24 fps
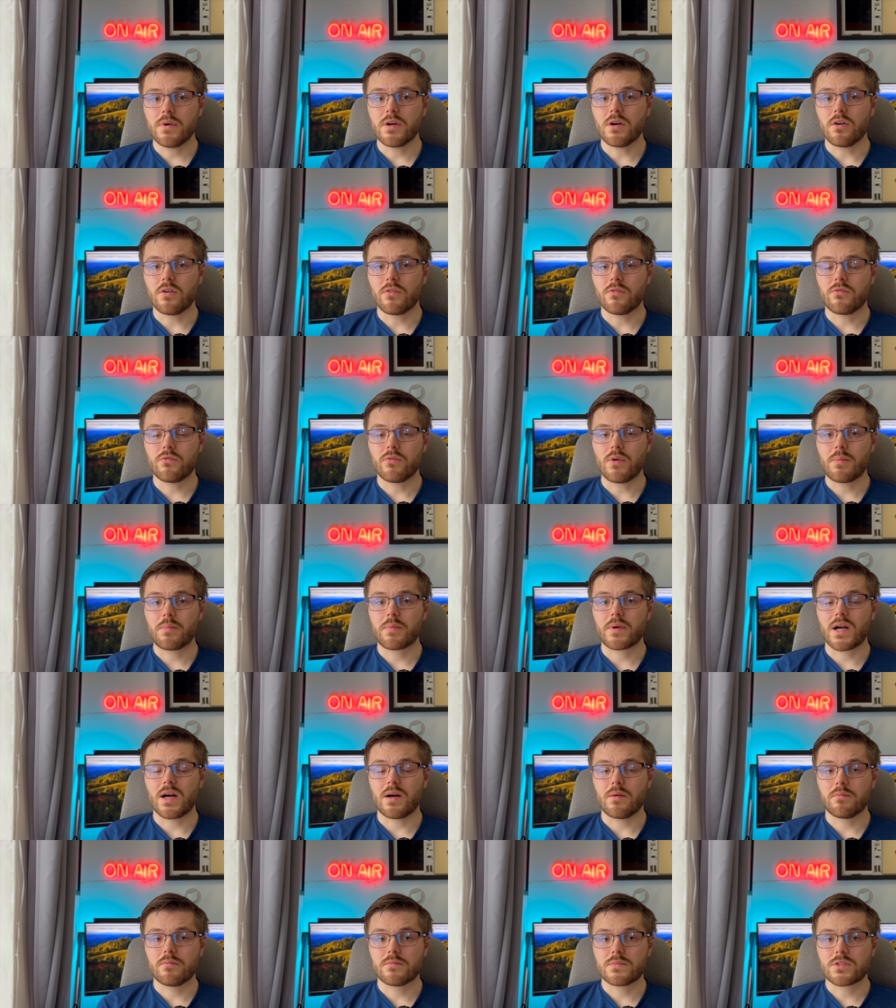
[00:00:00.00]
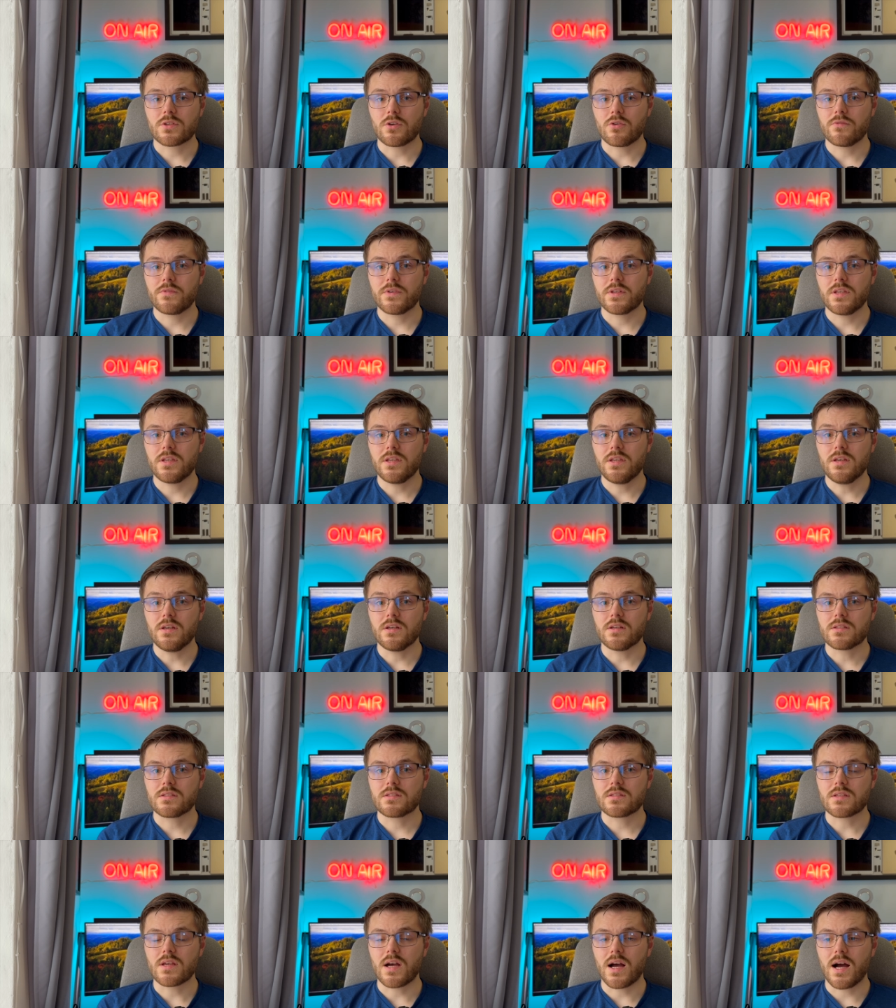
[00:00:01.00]
of webcams over the
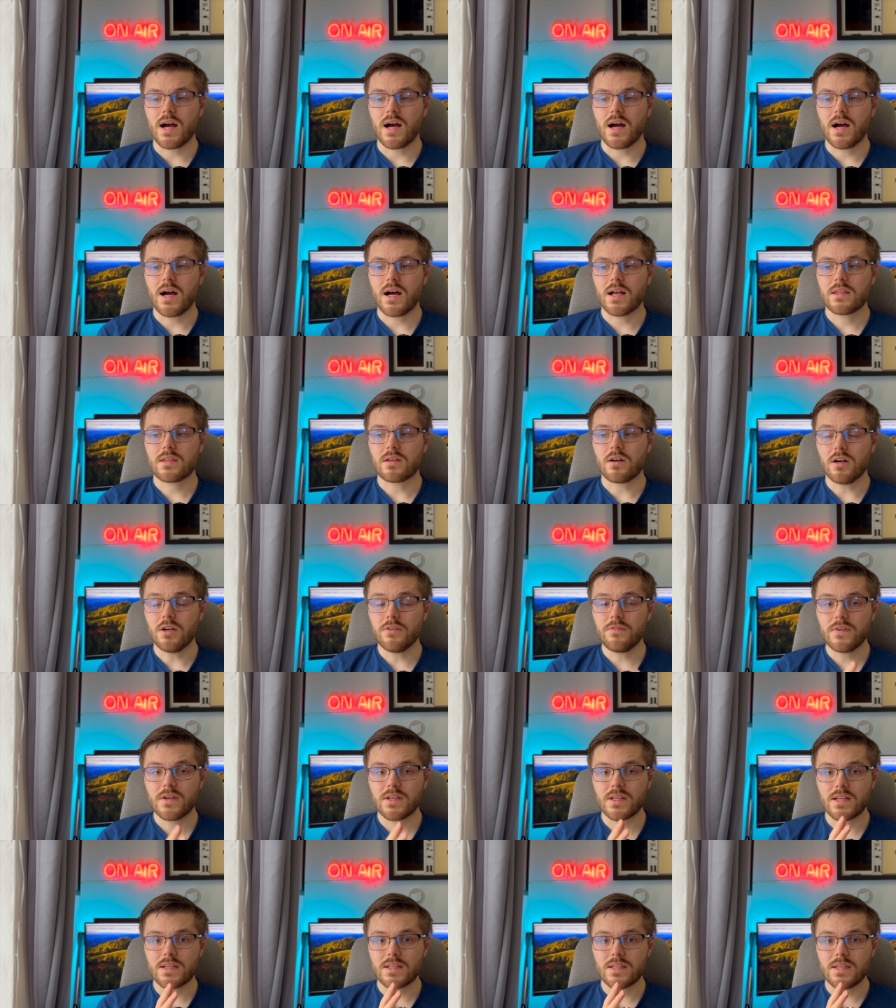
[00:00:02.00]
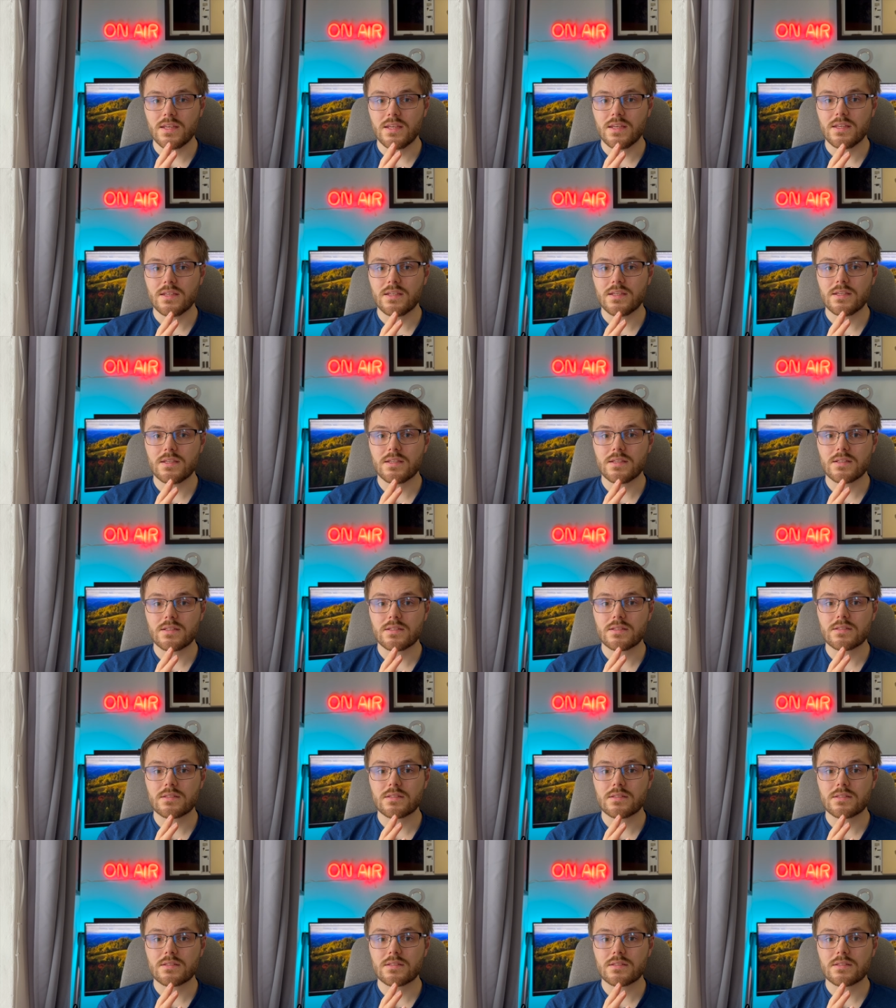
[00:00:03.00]
years, and I think that the